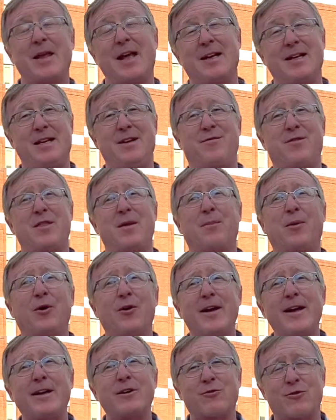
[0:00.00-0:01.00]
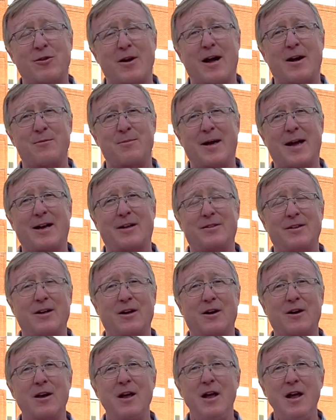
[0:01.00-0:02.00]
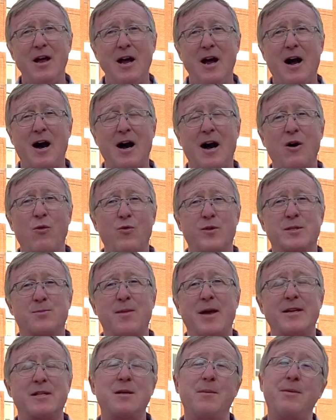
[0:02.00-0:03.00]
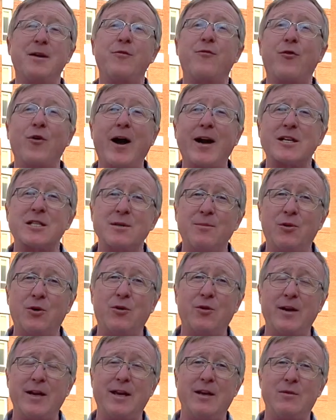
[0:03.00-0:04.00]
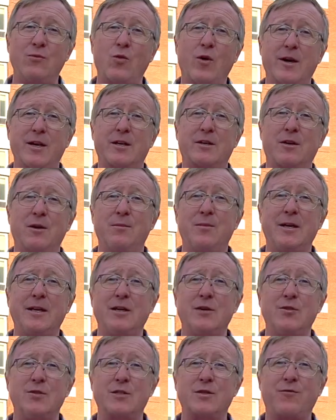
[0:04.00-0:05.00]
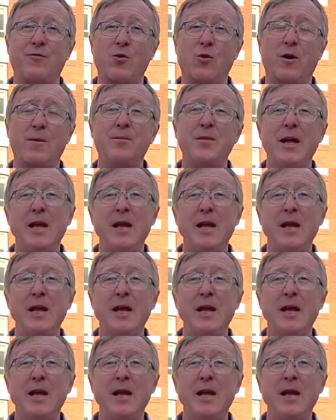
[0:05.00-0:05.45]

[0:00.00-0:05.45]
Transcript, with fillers: and even the playground back there uh, was meant to be flexible in what it could be used for.